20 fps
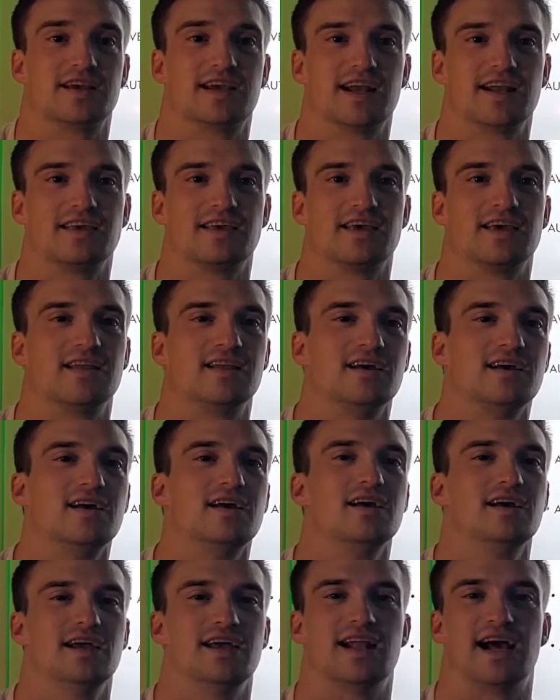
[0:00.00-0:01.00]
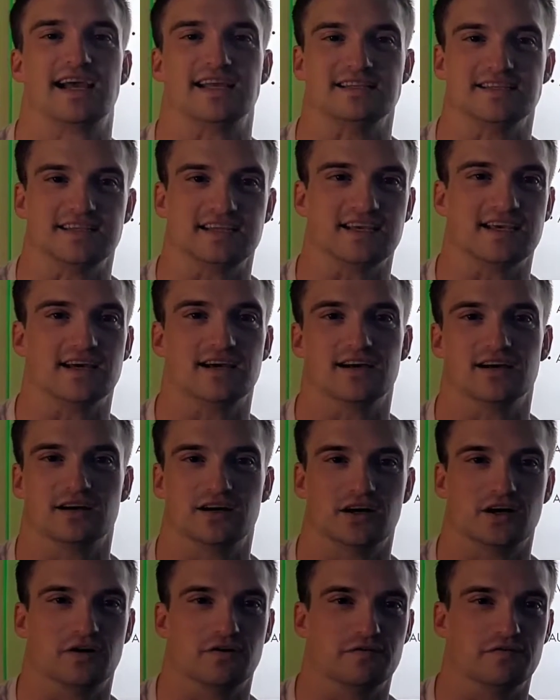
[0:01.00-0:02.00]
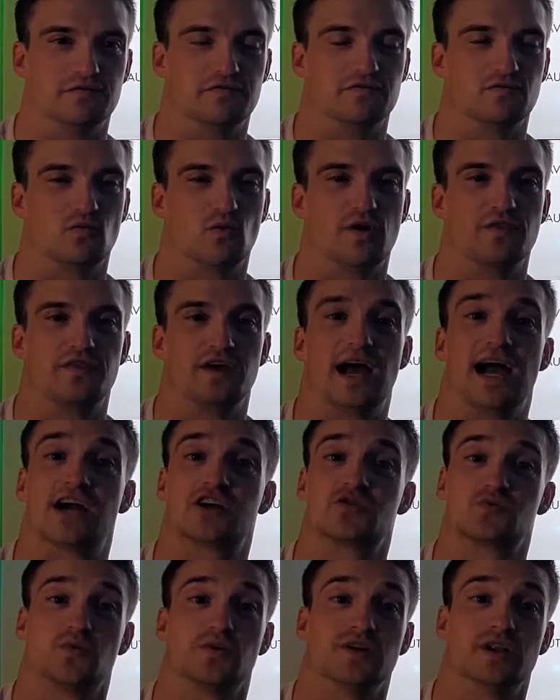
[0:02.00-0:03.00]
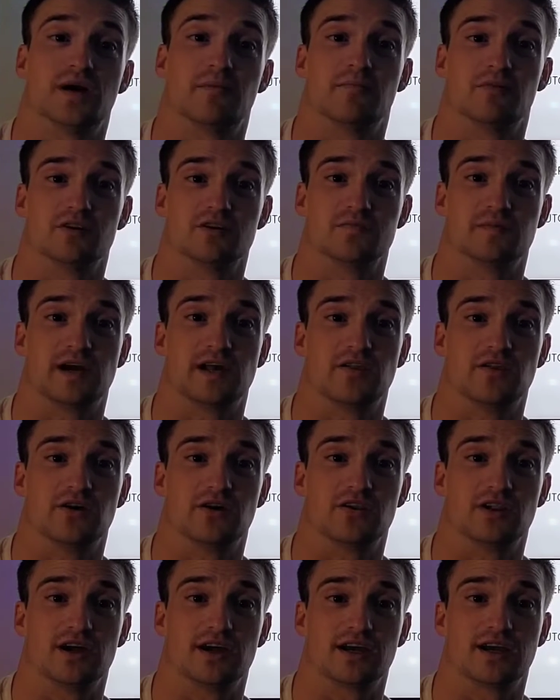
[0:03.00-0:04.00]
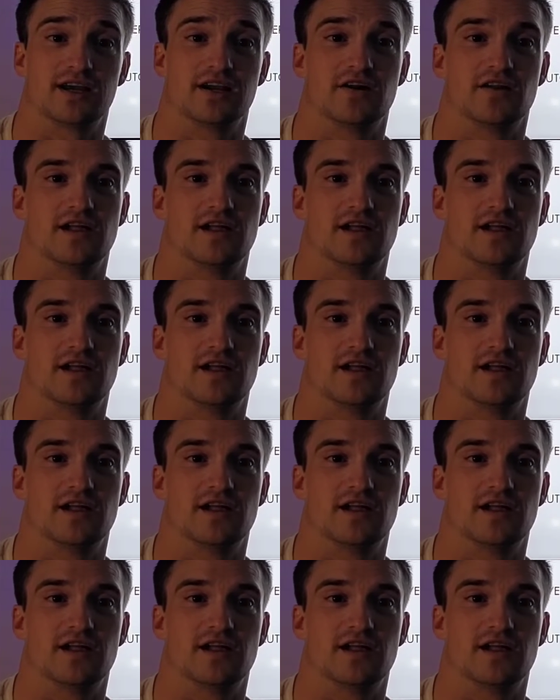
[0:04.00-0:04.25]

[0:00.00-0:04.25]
to kind of get an idea of what the actual numbers might look like.